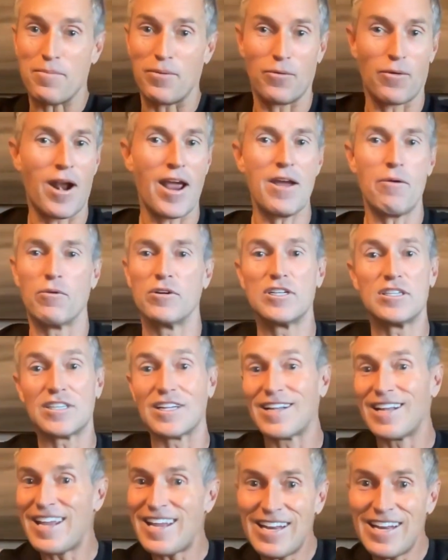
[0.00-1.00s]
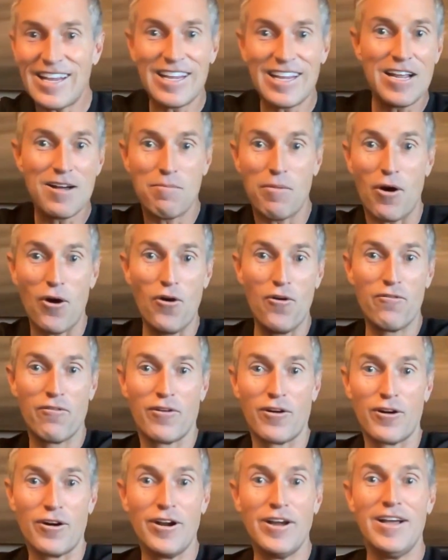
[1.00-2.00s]
right? We're just leading them
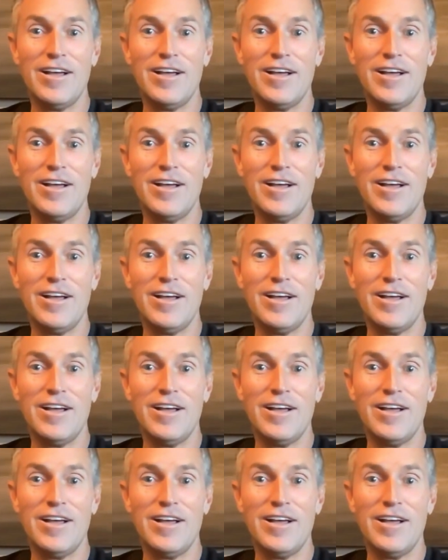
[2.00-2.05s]
over